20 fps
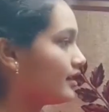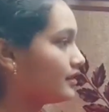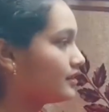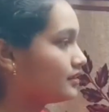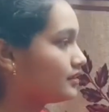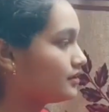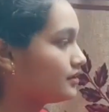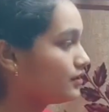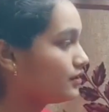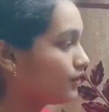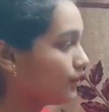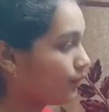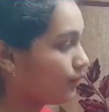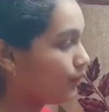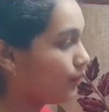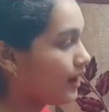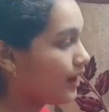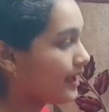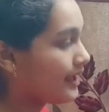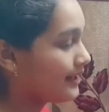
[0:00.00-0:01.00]

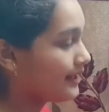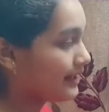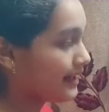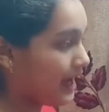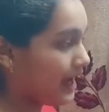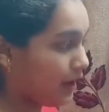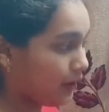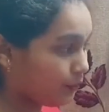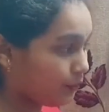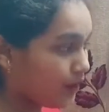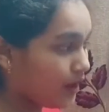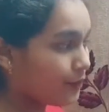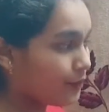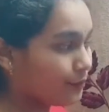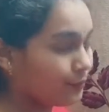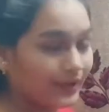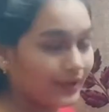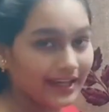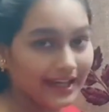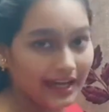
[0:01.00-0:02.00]
So now
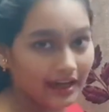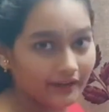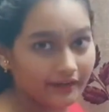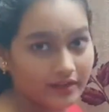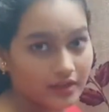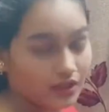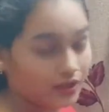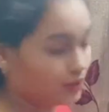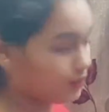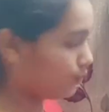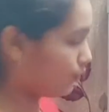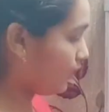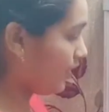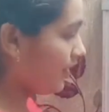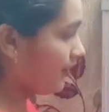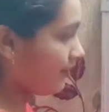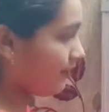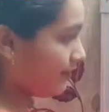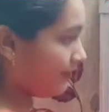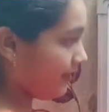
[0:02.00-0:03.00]
we have to do
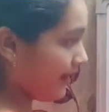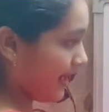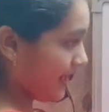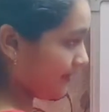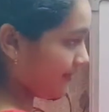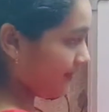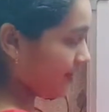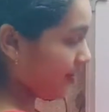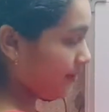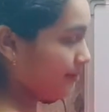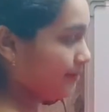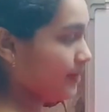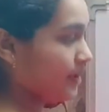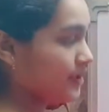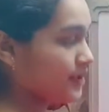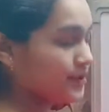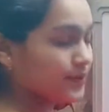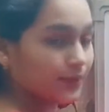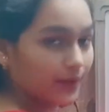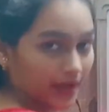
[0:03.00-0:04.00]
5
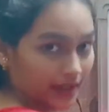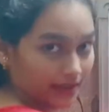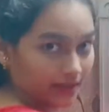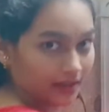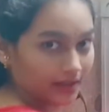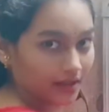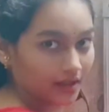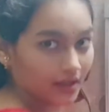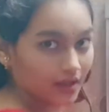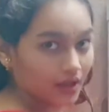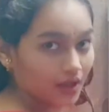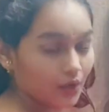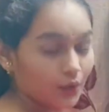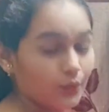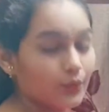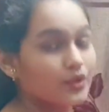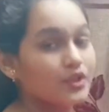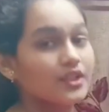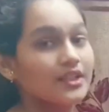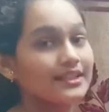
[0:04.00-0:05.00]
plus 1,
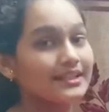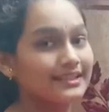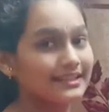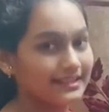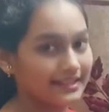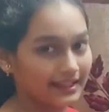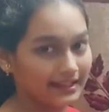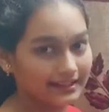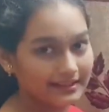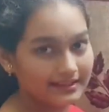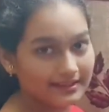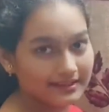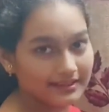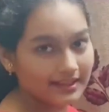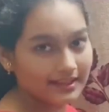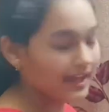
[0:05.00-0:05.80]
which is 6.